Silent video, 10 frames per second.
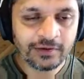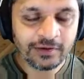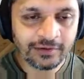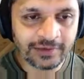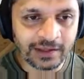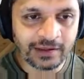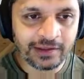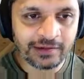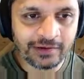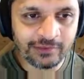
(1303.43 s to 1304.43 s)
Okay,
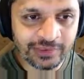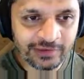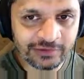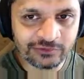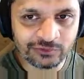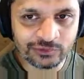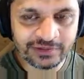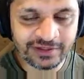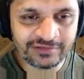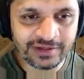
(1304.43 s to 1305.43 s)
and then our third rule
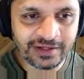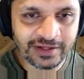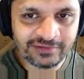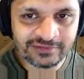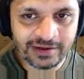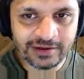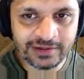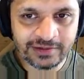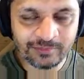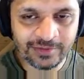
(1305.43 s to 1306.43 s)
is that
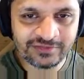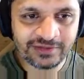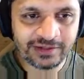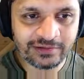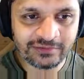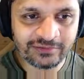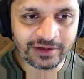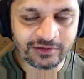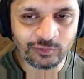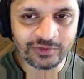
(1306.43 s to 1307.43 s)
xi must
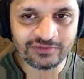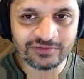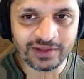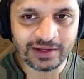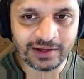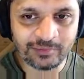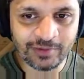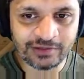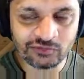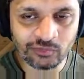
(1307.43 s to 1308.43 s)
intersect with zi
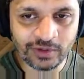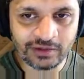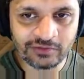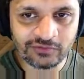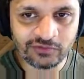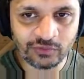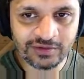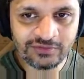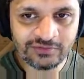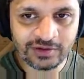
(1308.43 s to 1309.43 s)
minus 1. So
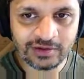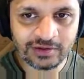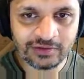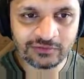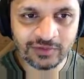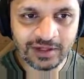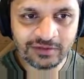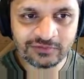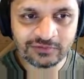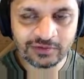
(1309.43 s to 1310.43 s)

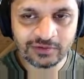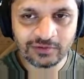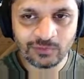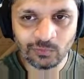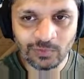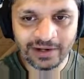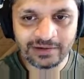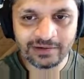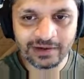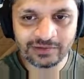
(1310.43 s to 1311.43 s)
x1
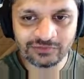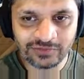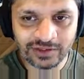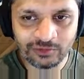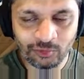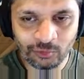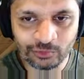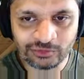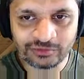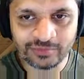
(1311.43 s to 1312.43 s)
and
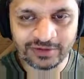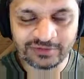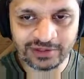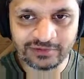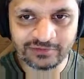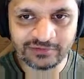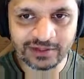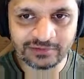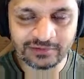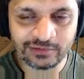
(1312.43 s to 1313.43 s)
z0 must
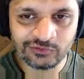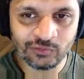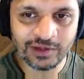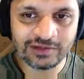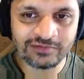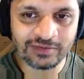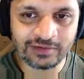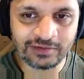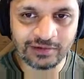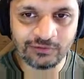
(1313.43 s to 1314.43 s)
intersect. So we can see
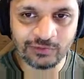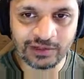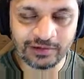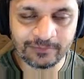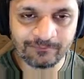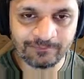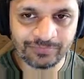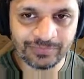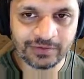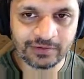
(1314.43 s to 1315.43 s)
that they do here.
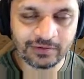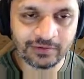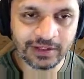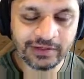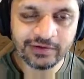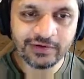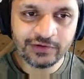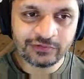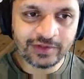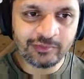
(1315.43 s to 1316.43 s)
Okay,
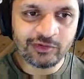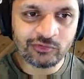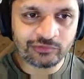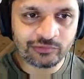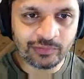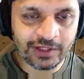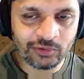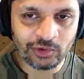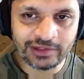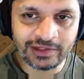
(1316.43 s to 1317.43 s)
so that means we've obeyed
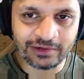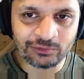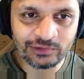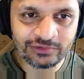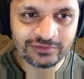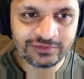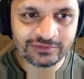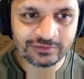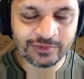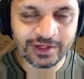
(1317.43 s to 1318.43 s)
all three rules,
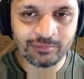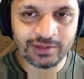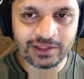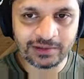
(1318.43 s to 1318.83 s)
so we're happy.